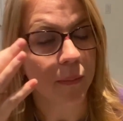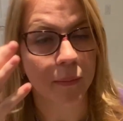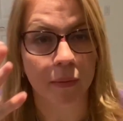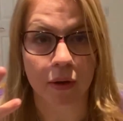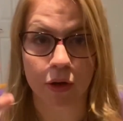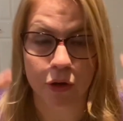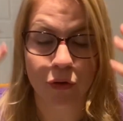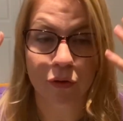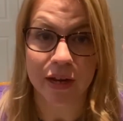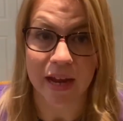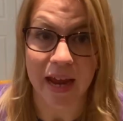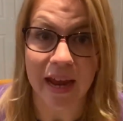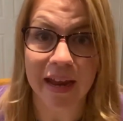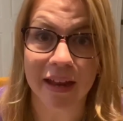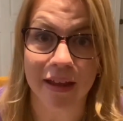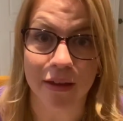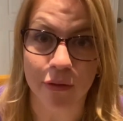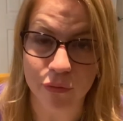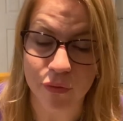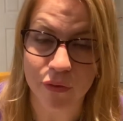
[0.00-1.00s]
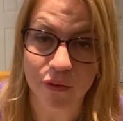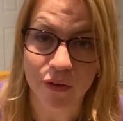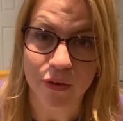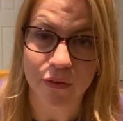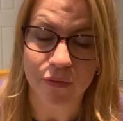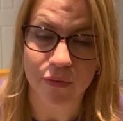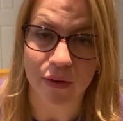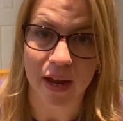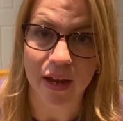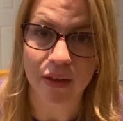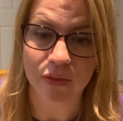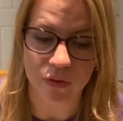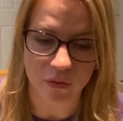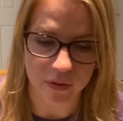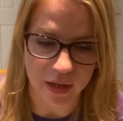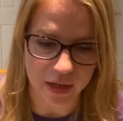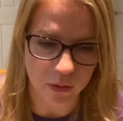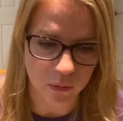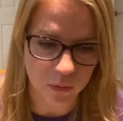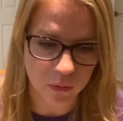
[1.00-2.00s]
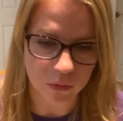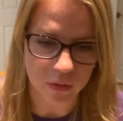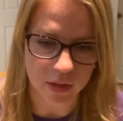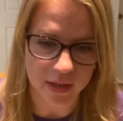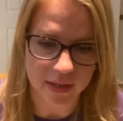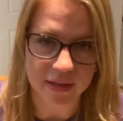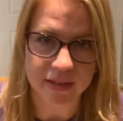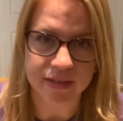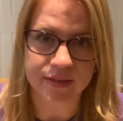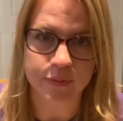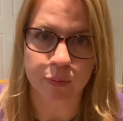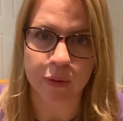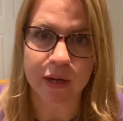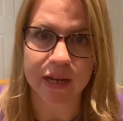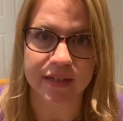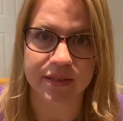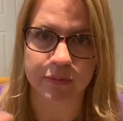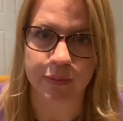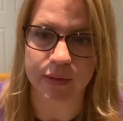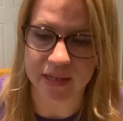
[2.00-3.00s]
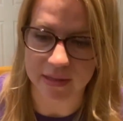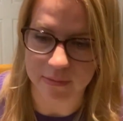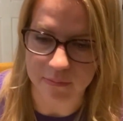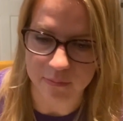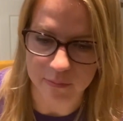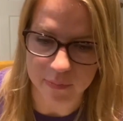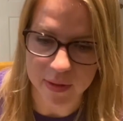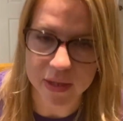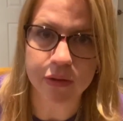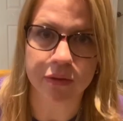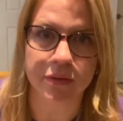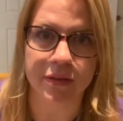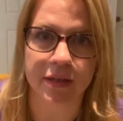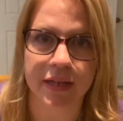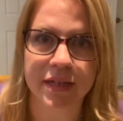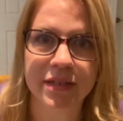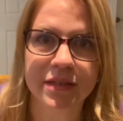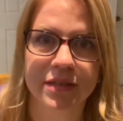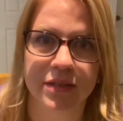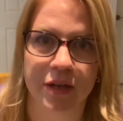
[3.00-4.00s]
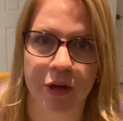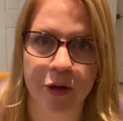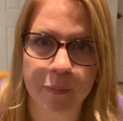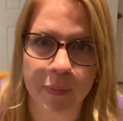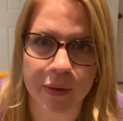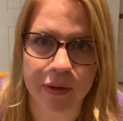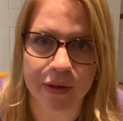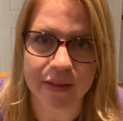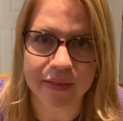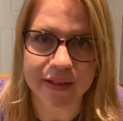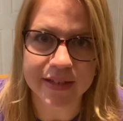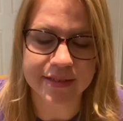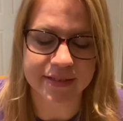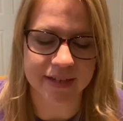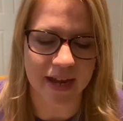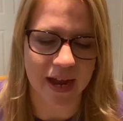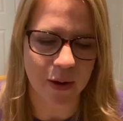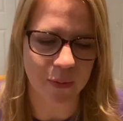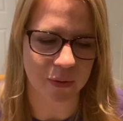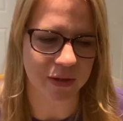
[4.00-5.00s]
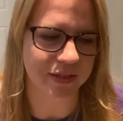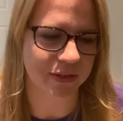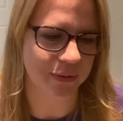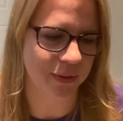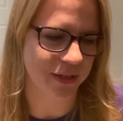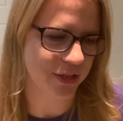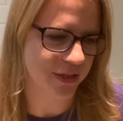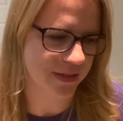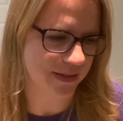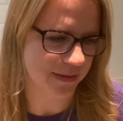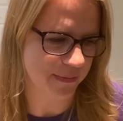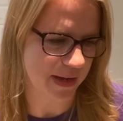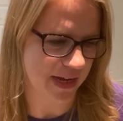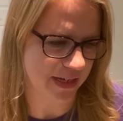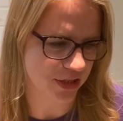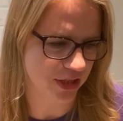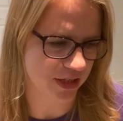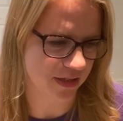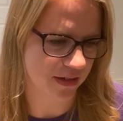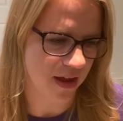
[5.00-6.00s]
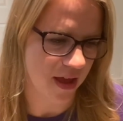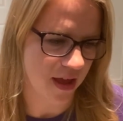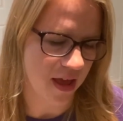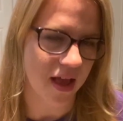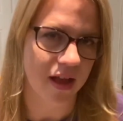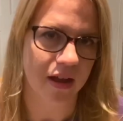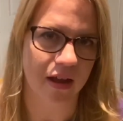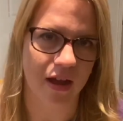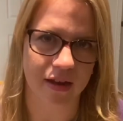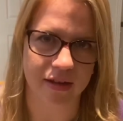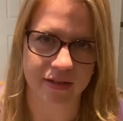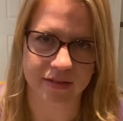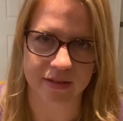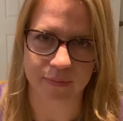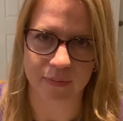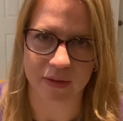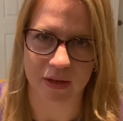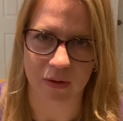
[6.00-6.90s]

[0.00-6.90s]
creative, right? They're like, ooh, look at these bricks we can build. Let's start building this tower. So I just imagine God is up there